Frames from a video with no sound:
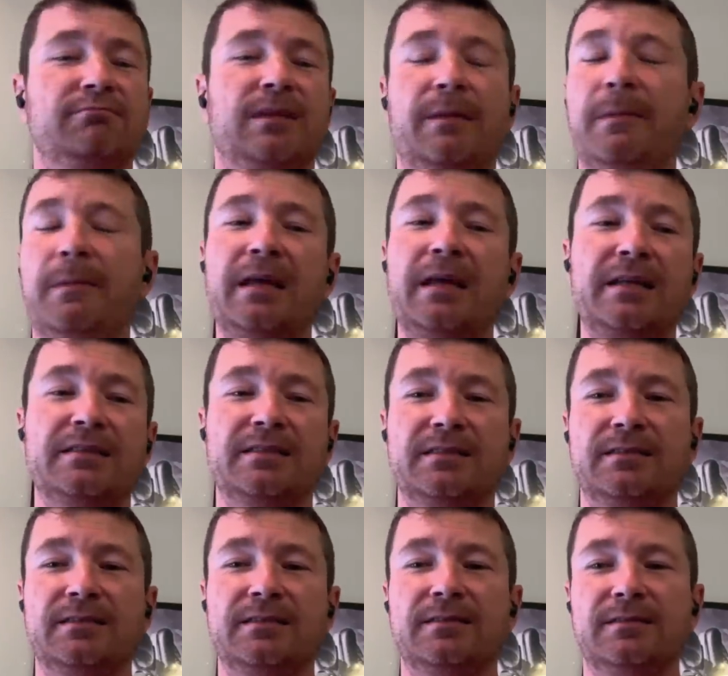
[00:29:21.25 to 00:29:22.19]
I mean,
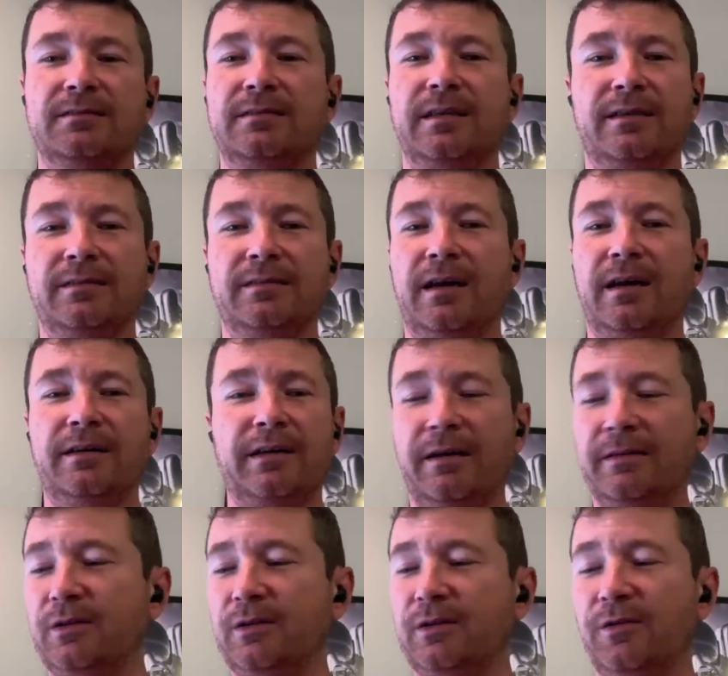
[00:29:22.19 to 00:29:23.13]
that's yeah,
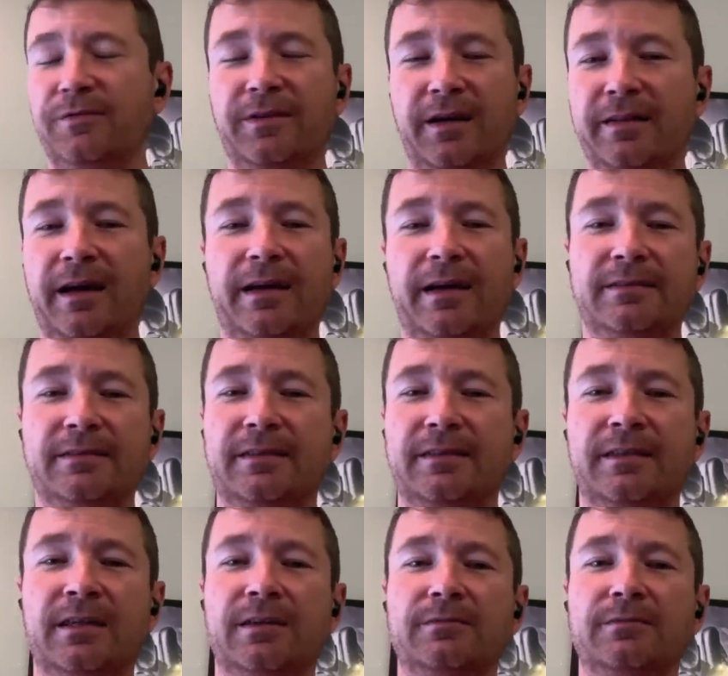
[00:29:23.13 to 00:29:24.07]
I'd go fly that,
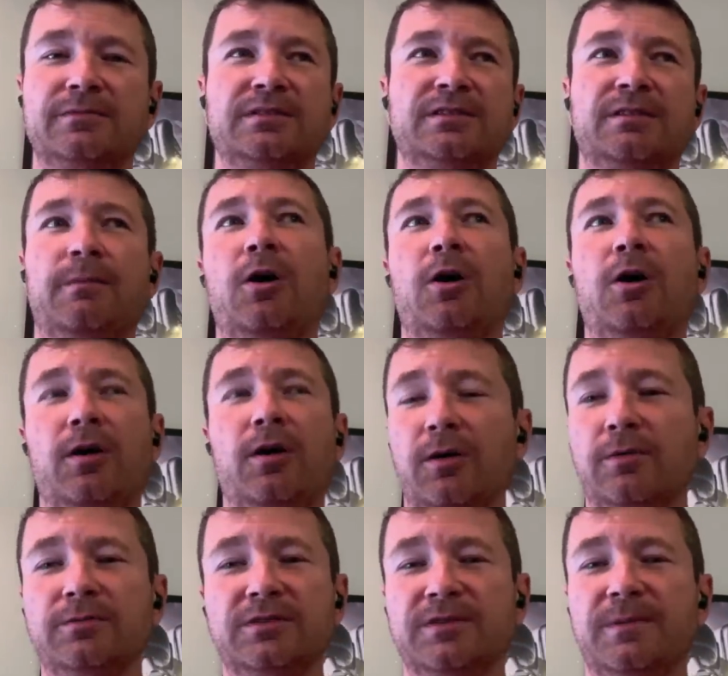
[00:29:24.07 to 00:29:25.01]
you know,
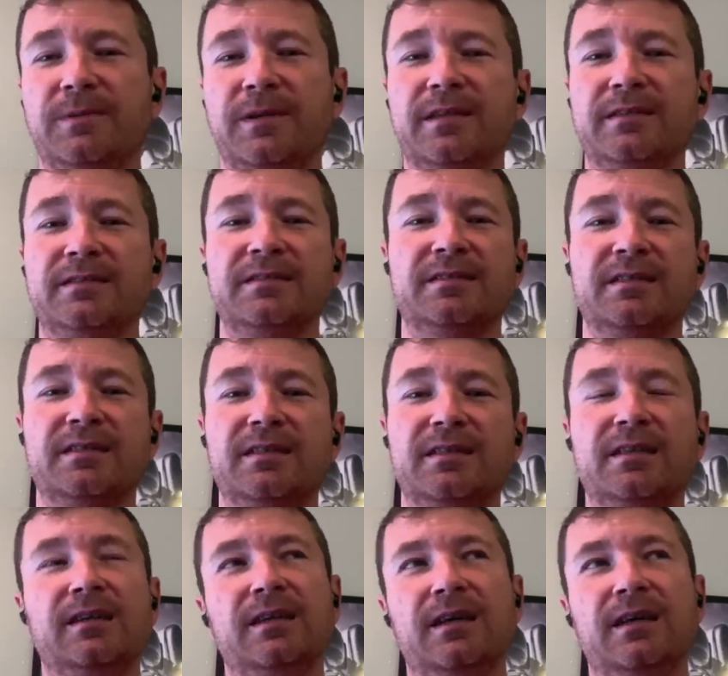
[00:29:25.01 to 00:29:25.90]
tomorrow just because